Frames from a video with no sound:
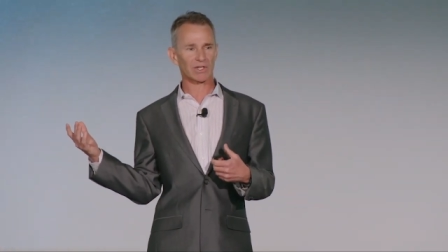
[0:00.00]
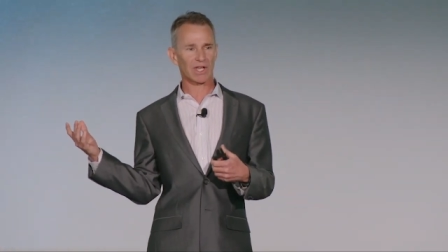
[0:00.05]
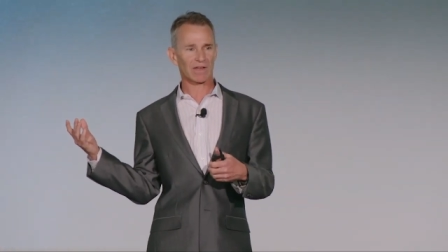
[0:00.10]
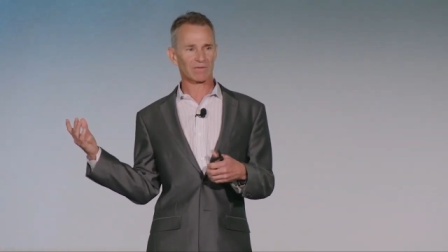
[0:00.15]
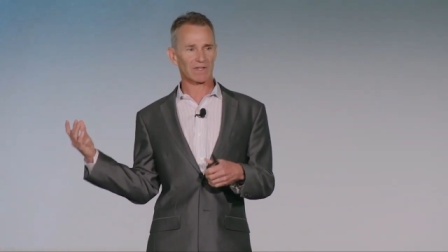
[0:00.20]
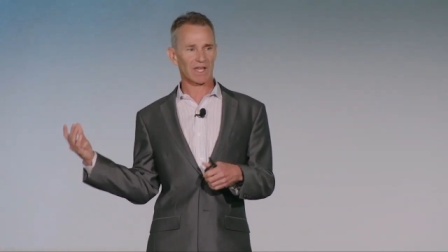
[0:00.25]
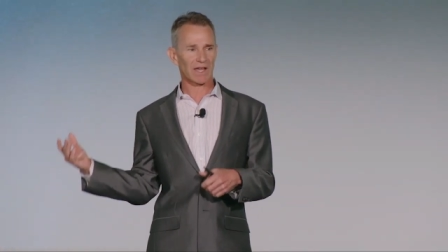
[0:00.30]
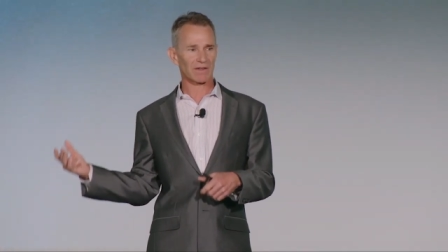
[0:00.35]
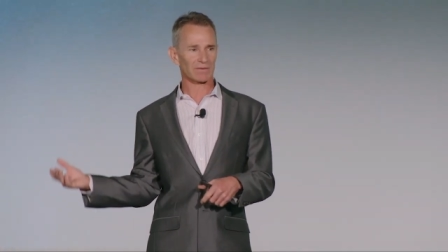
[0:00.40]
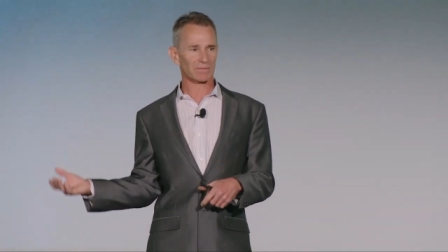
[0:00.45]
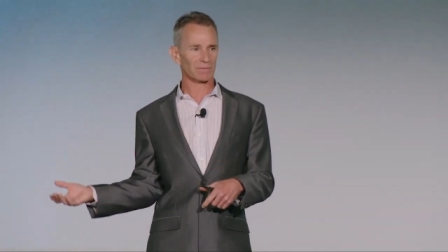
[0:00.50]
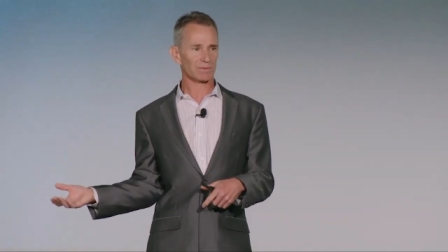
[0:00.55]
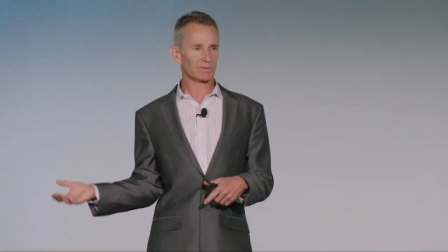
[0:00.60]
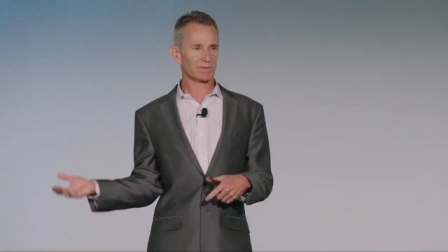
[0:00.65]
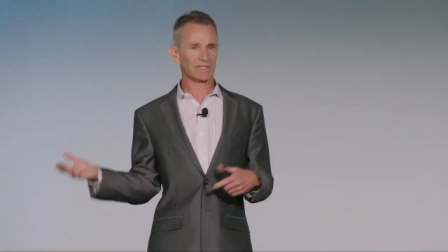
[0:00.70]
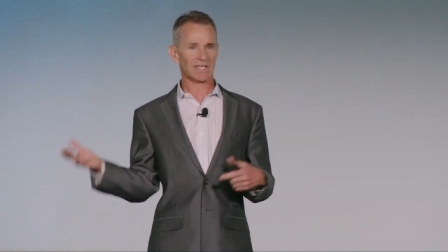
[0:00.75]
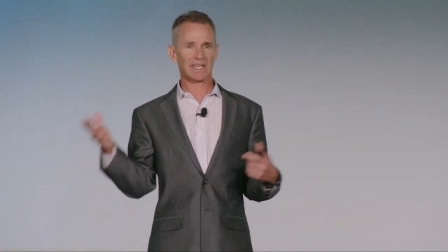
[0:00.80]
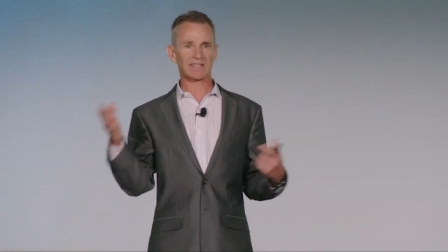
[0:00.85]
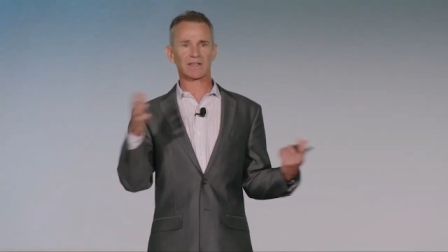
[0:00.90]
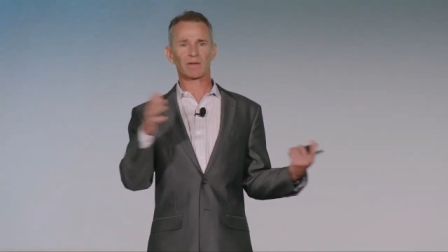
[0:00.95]
So you have to
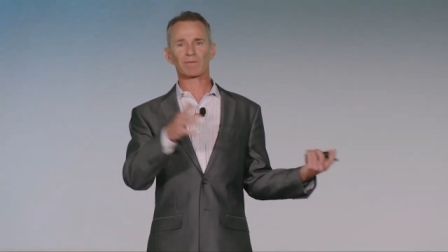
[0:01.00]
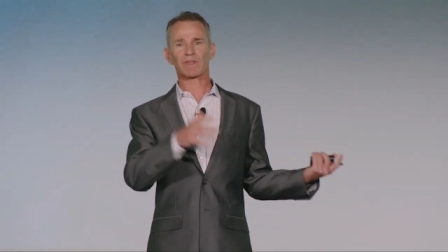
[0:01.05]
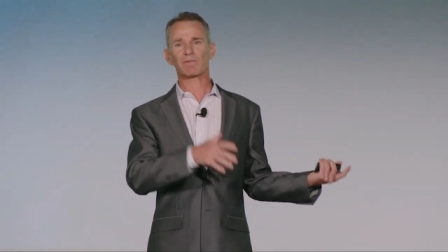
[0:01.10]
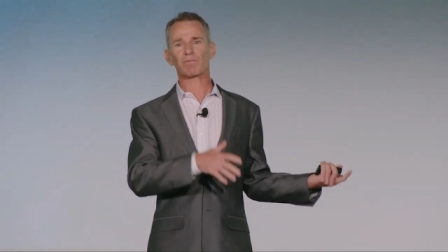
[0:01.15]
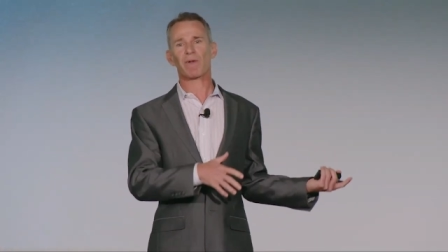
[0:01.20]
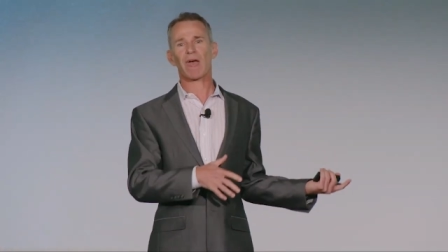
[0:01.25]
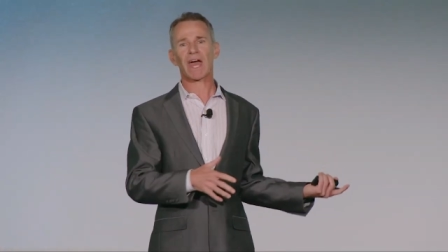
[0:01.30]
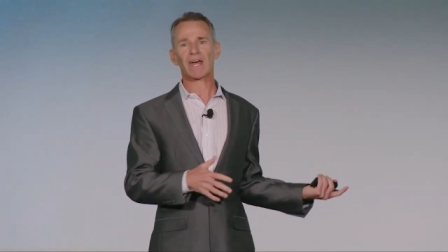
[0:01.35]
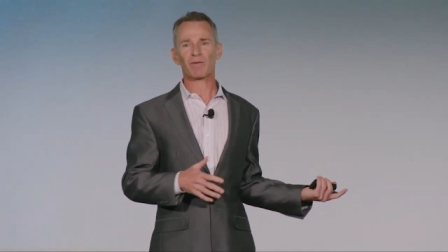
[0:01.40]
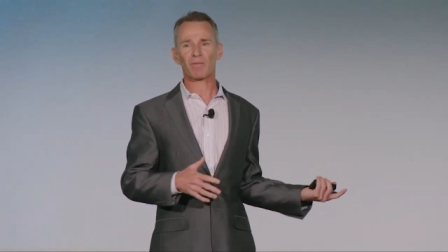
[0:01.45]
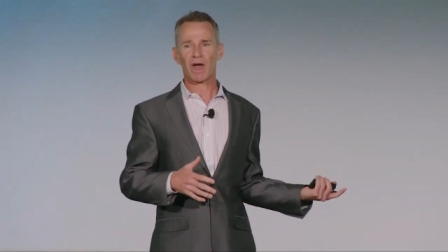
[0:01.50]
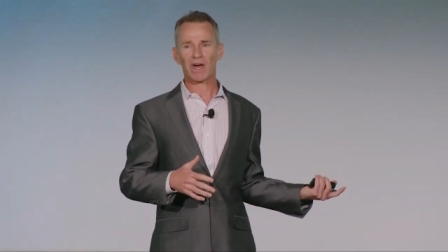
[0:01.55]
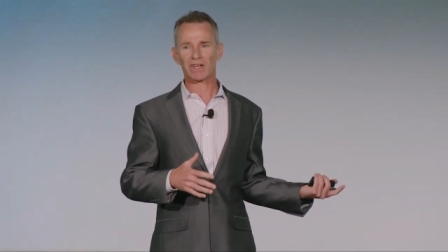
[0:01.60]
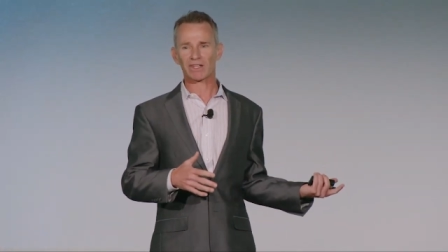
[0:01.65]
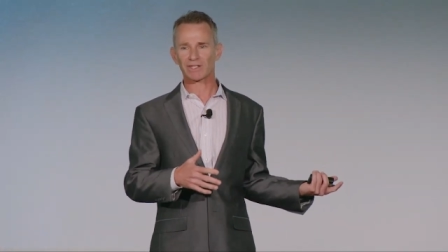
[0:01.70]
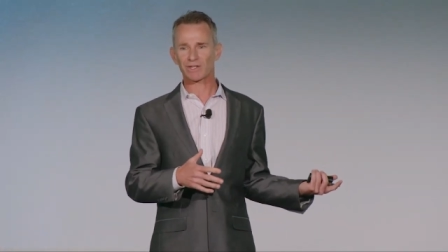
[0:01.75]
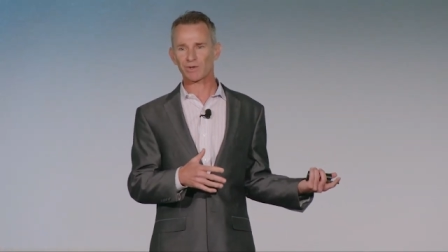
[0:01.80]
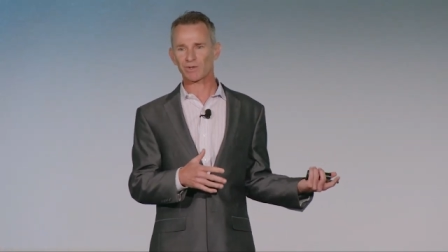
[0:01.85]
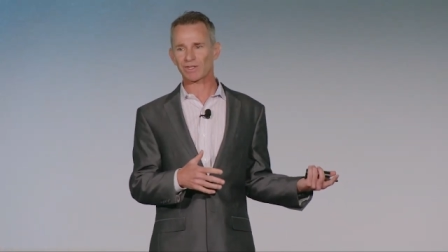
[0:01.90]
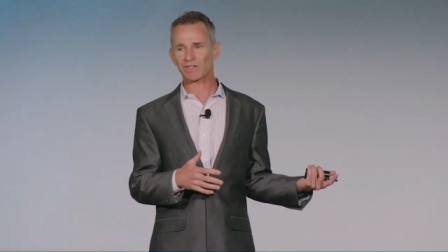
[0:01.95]
say something bad about
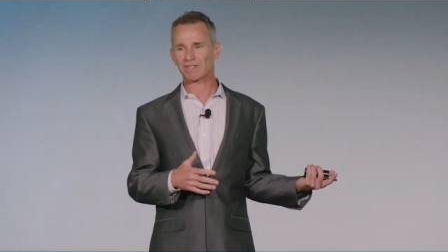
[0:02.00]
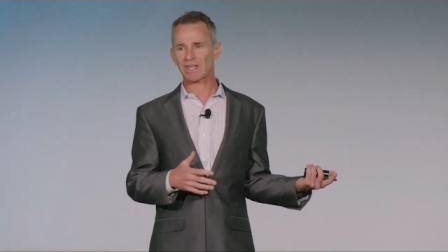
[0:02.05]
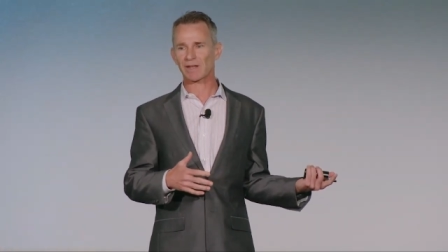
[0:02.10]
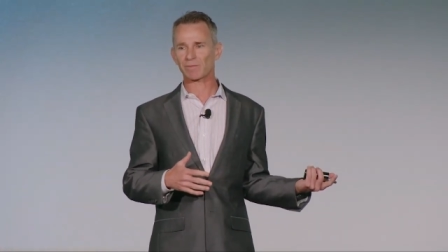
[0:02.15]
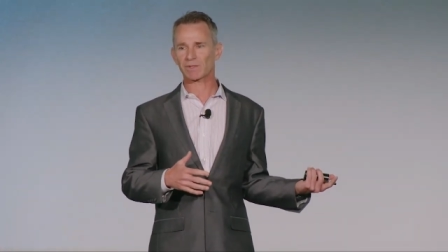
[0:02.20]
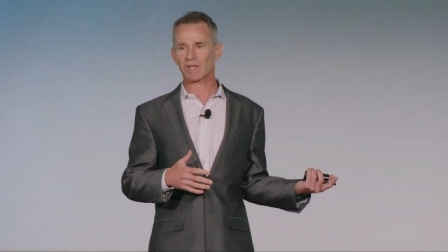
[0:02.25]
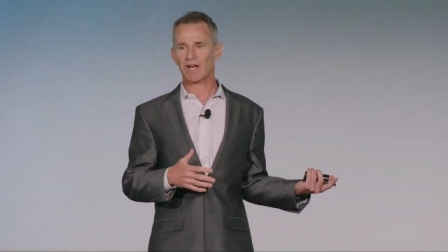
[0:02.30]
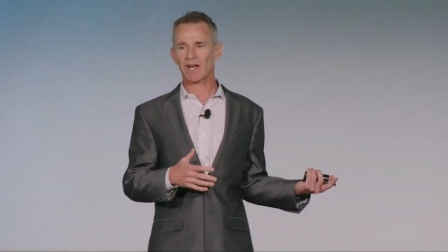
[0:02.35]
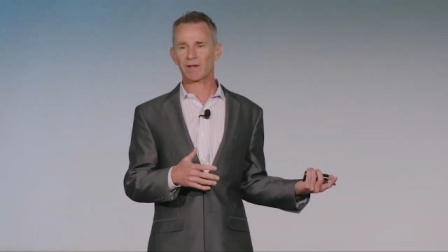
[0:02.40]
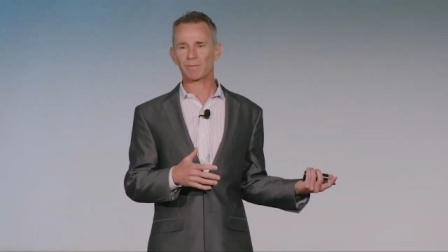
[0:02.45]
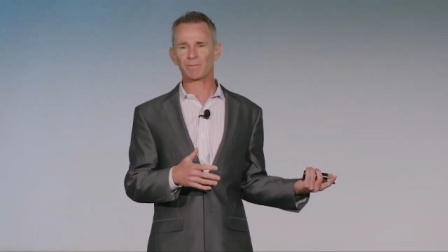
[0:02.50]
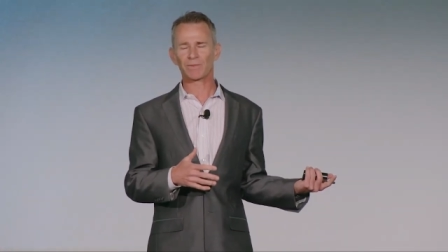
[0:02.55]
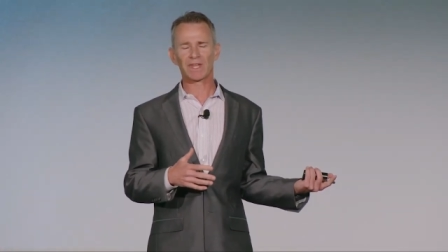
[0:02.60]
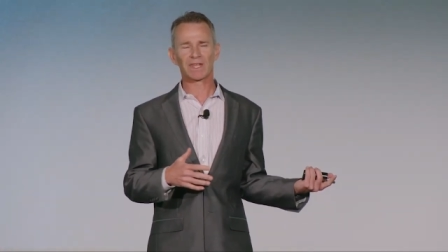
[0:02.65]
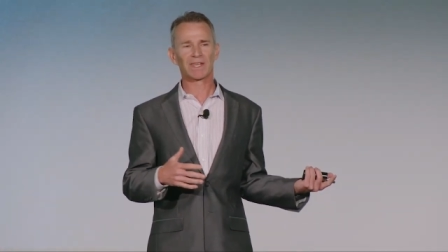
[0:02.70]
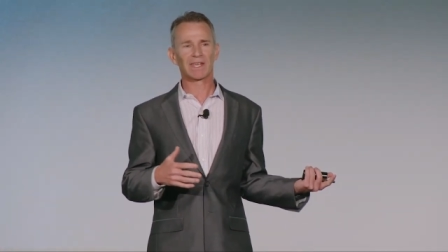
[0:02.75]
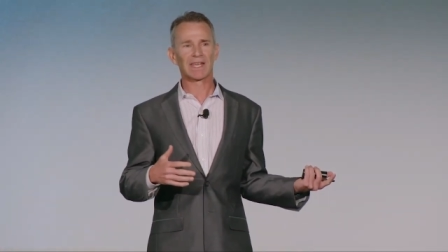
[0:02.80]
it too at the same time.